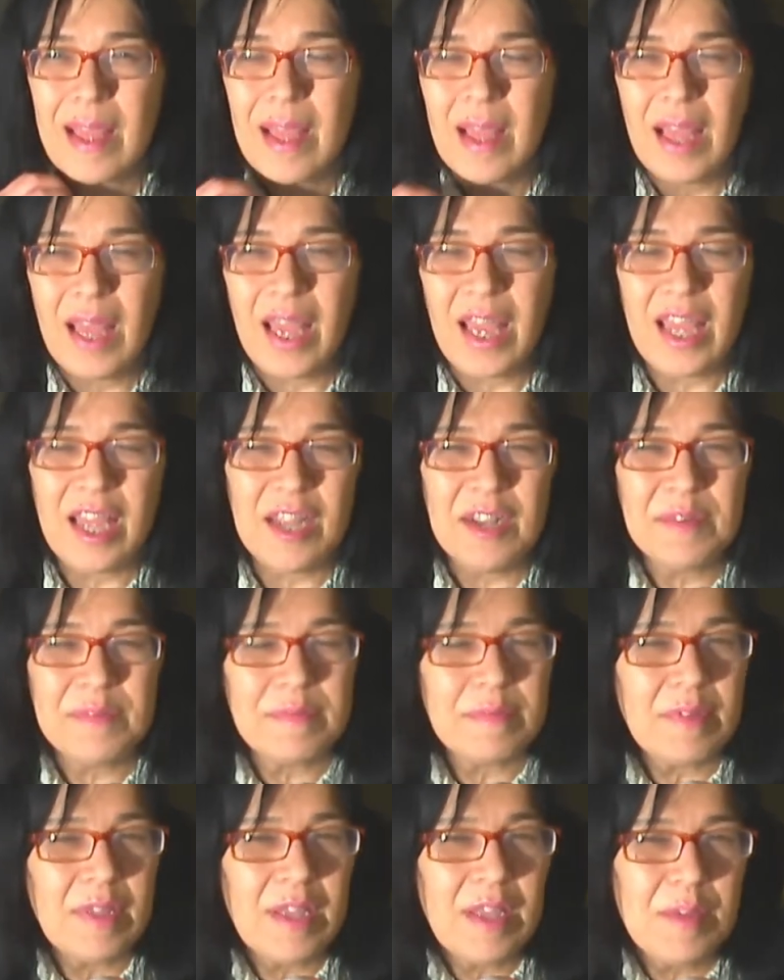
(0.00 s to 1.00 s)
And
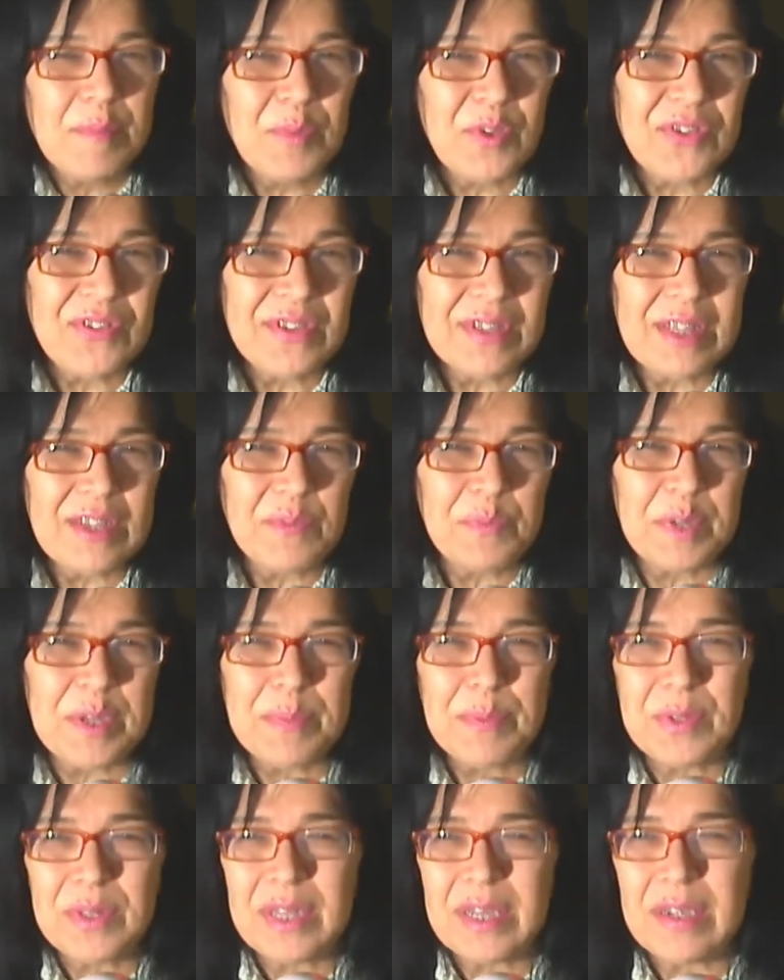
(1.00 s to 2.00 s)
most of these
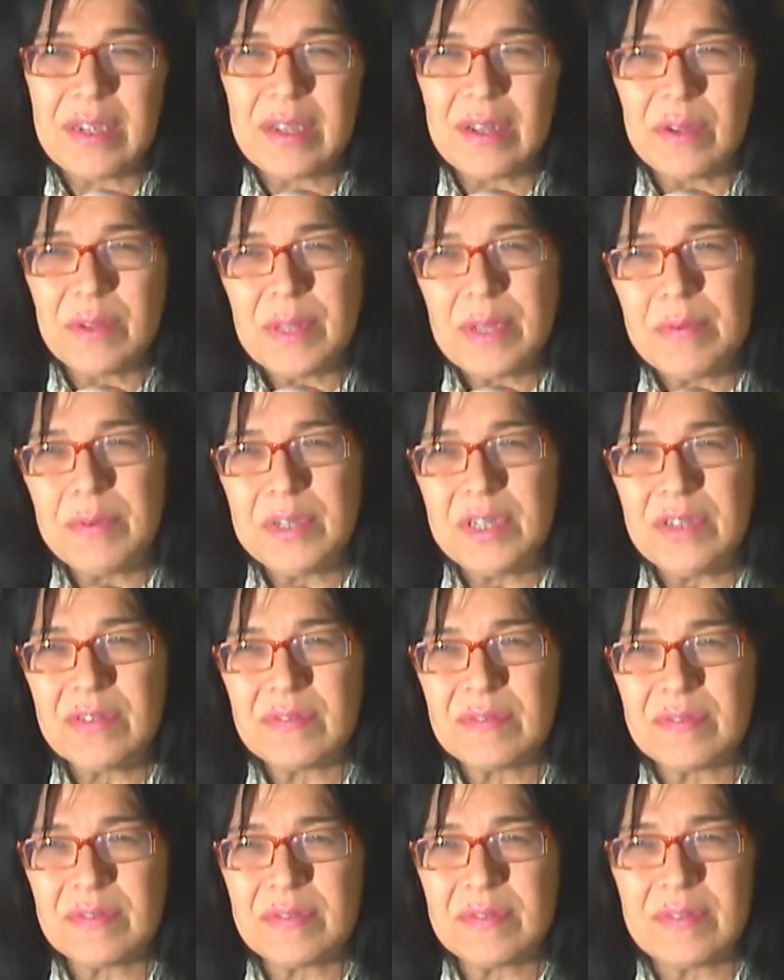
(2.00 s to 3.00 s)
people, they, you know, they were just,
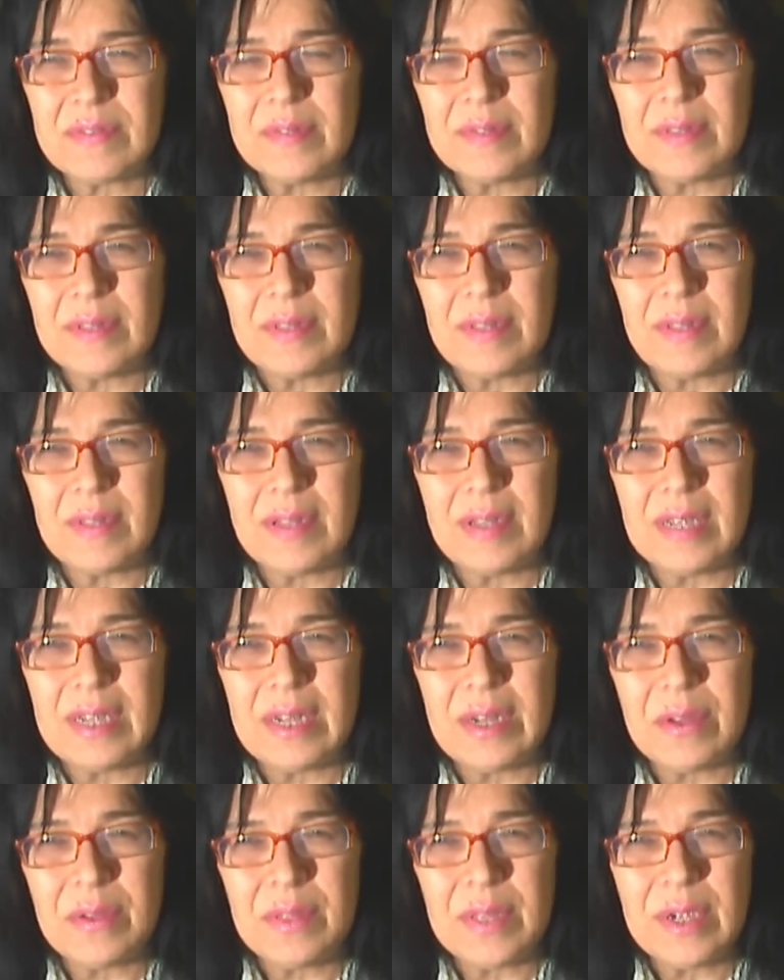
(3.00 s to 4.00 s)
you
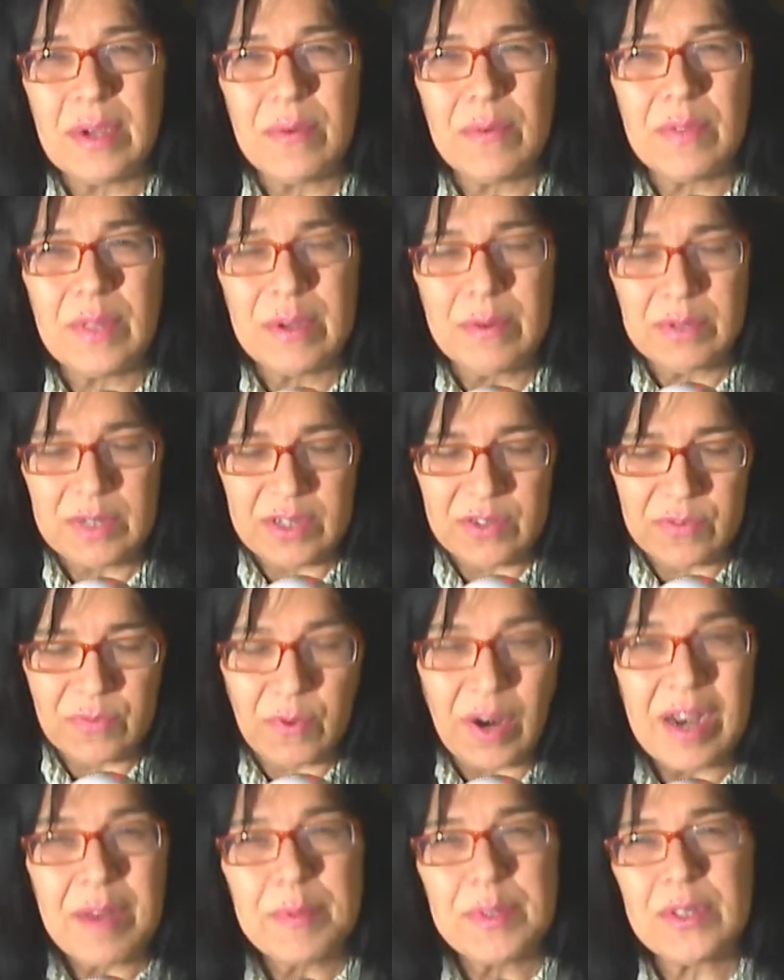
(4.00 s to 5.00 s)
know, they were just
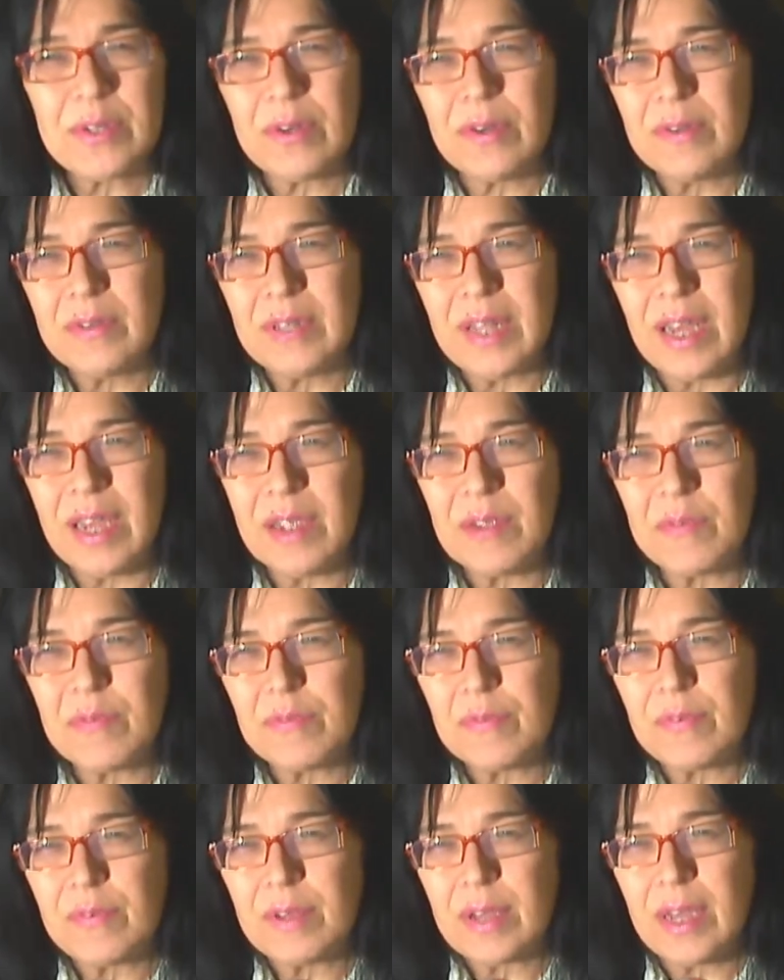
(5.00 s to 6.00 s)
right about their own
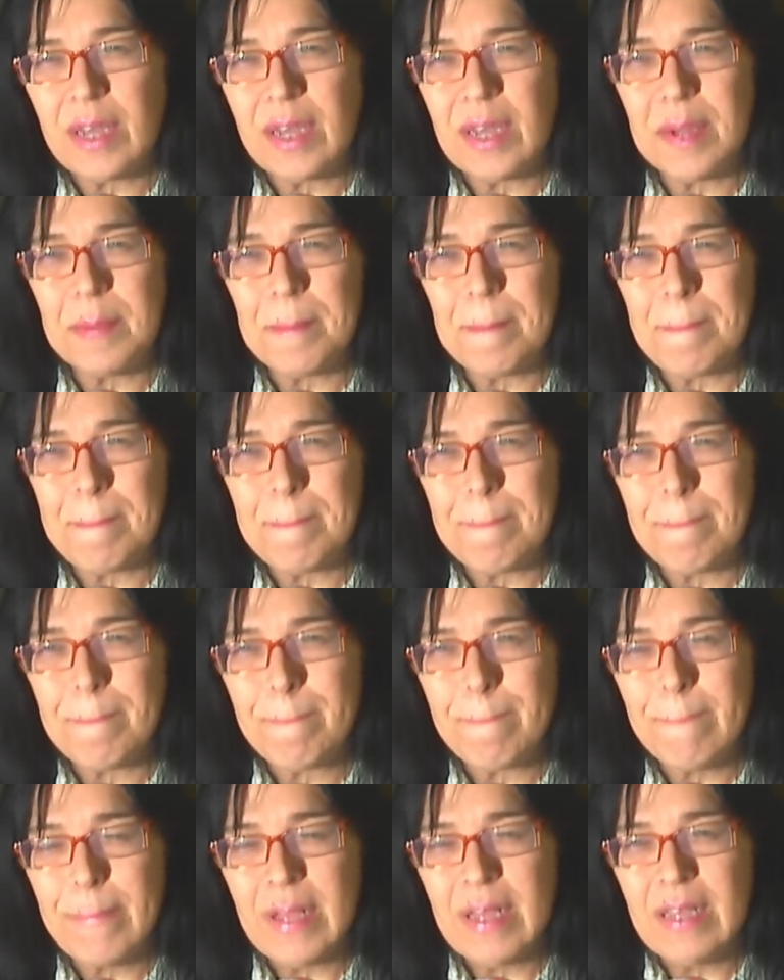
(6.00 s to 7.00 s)
life. A
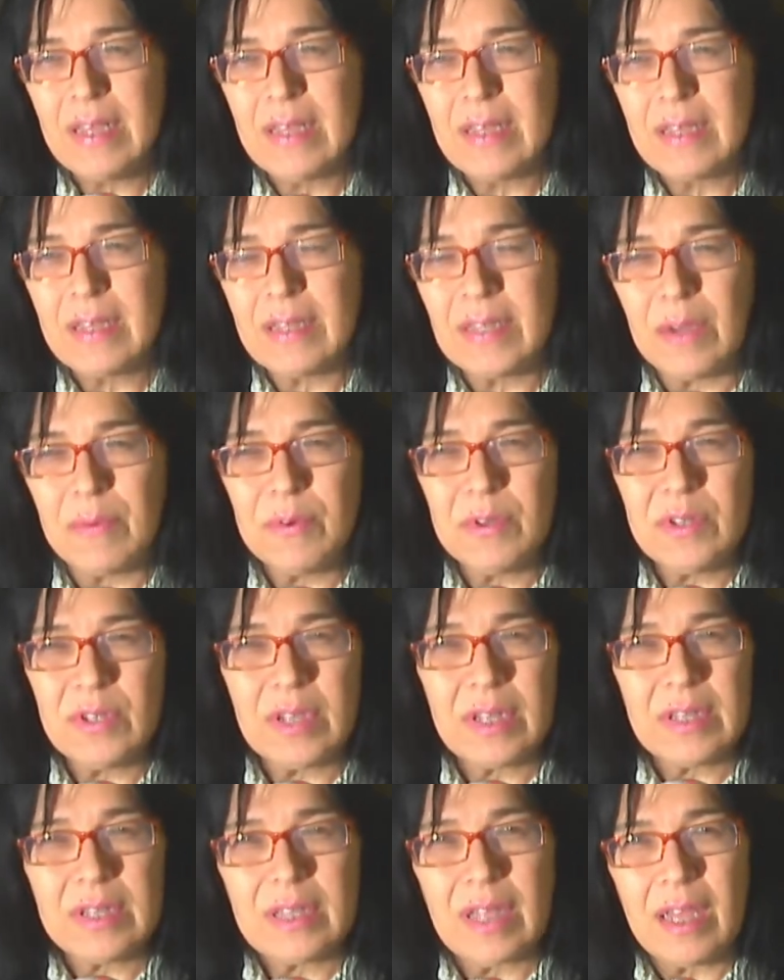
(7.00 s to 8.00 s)

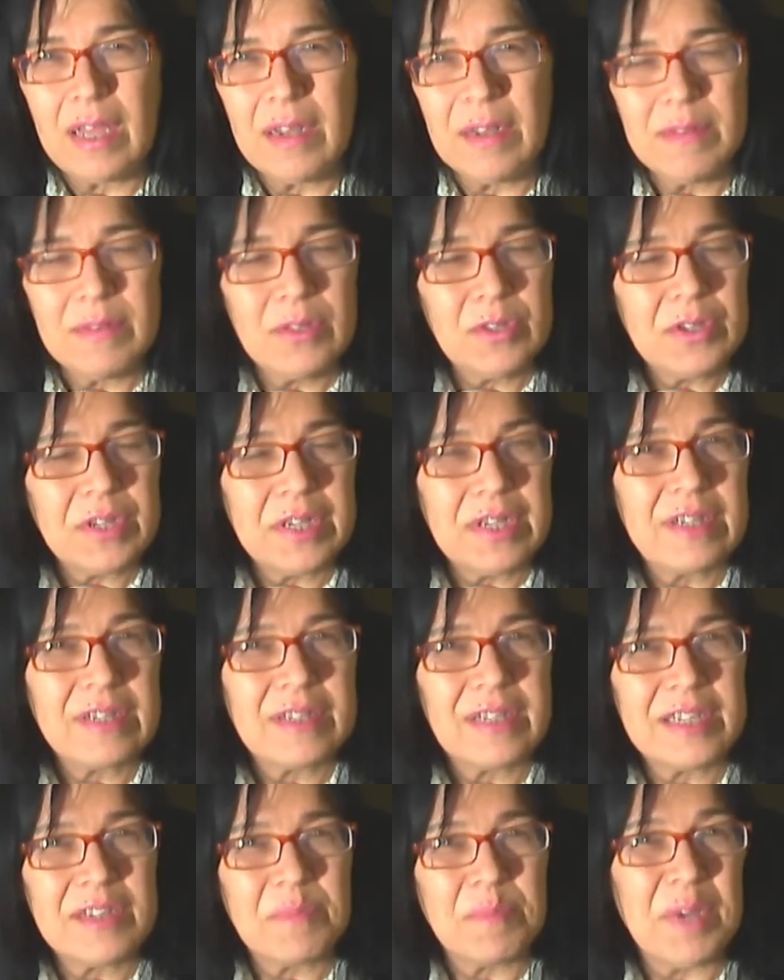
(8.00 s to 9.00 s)
lot of looking to
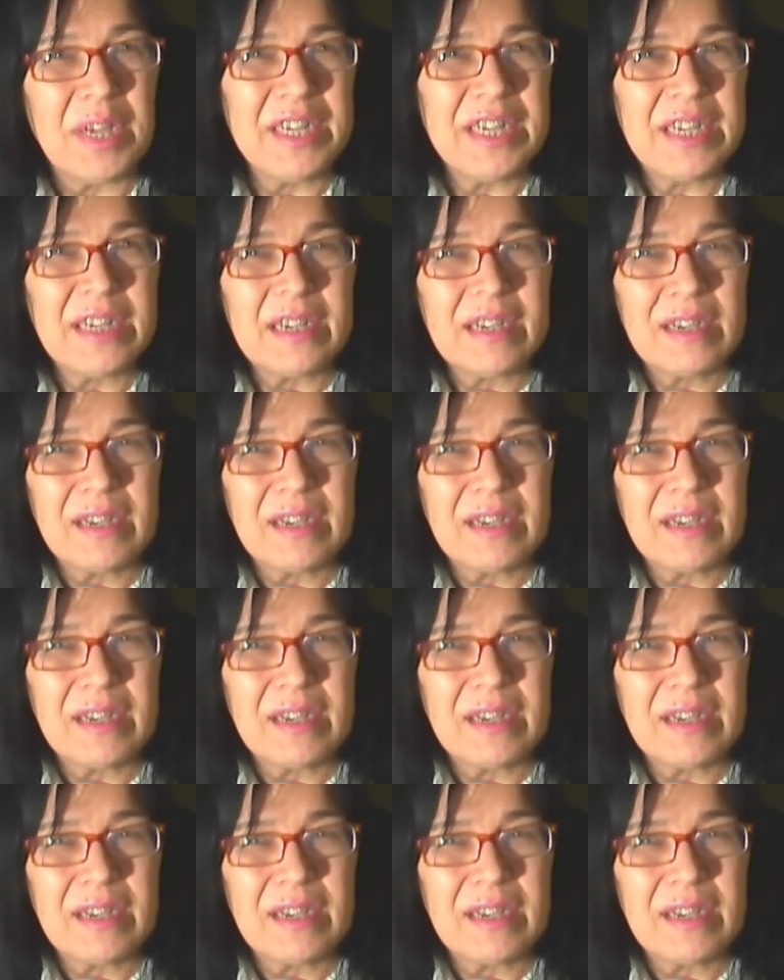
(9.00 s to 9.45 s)
collect money,